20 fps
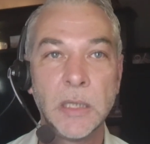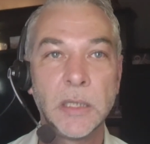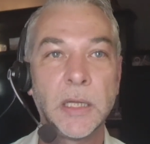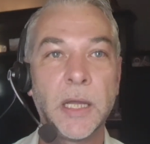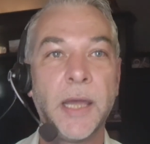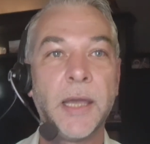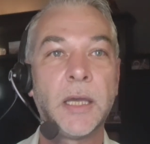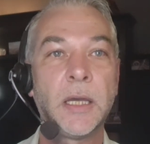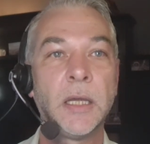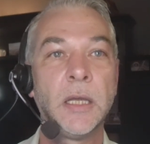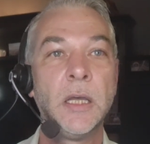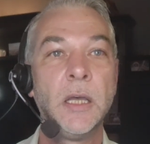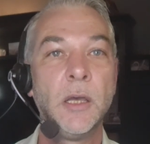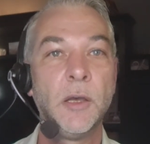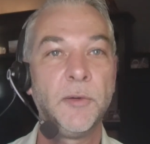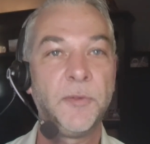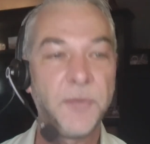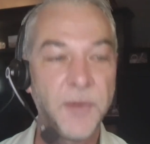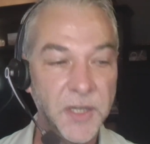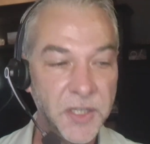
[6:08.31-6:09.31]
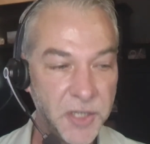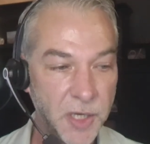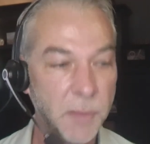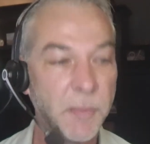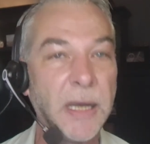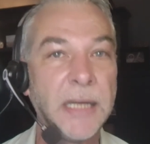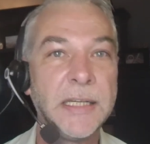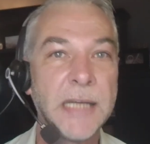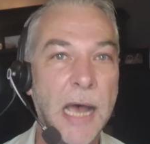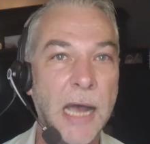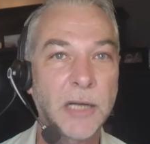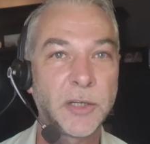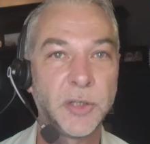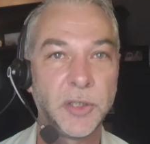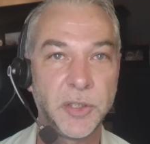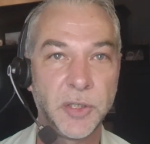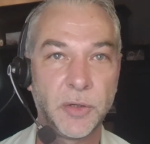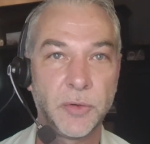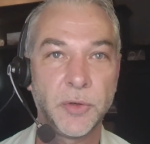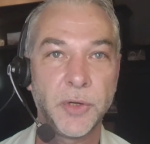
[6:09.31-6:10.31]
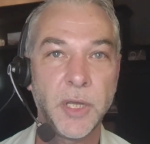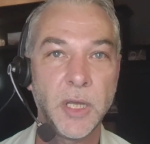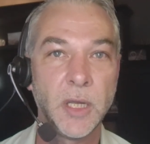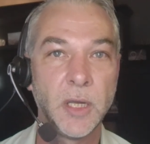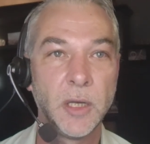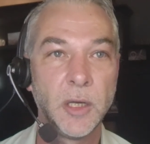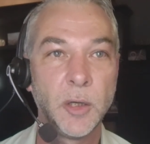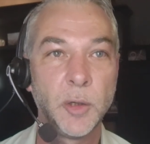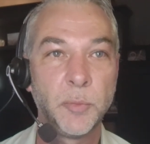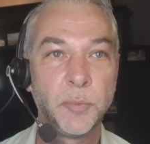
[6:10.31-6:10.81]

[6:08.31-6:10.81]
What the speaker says: like finishing my doctorate degree,